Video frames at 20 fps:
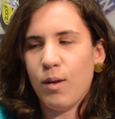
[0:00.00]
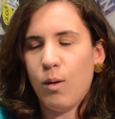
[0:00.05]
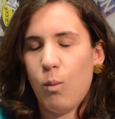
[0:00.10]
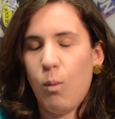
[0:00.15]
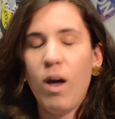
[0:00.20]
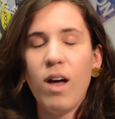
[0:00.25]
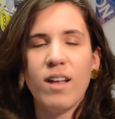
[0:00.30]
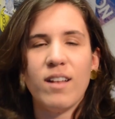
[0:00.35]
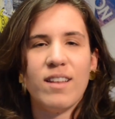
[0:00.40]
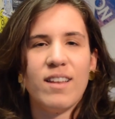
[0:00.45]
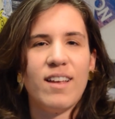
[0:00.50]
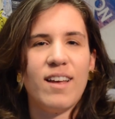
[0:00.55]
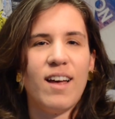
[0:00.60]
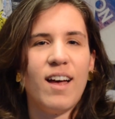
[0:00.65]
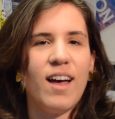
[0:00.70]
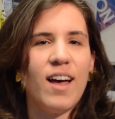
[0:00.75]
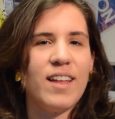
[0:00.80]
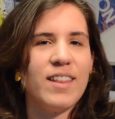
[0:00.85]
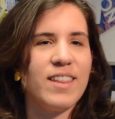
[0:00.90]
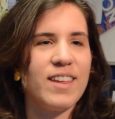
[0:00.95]
Well,
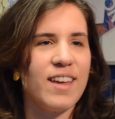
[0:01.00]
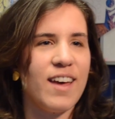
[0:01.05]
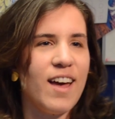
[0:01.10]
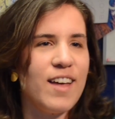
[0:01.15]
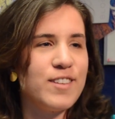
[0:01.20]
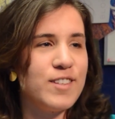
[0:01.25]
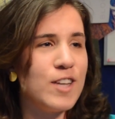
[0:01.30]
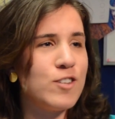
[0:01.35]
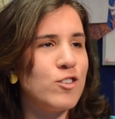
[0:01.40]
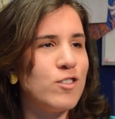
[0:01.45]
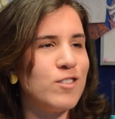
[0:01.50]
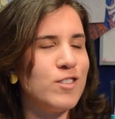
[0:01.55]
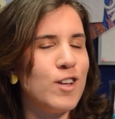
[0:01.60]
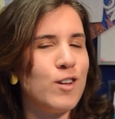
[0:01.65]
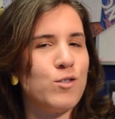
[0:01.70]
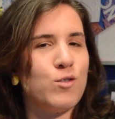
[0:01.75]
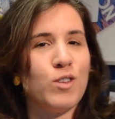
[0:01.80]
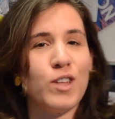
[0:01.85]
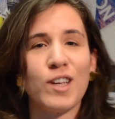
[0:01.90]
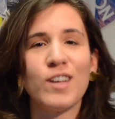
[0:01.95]
uh, the uh, station
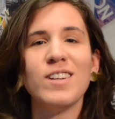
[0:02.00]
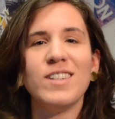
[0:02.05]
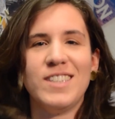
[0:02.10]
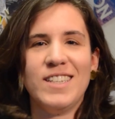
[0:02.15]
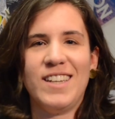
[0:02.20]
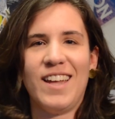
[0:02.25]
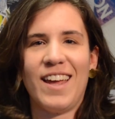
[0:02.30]
sounds really good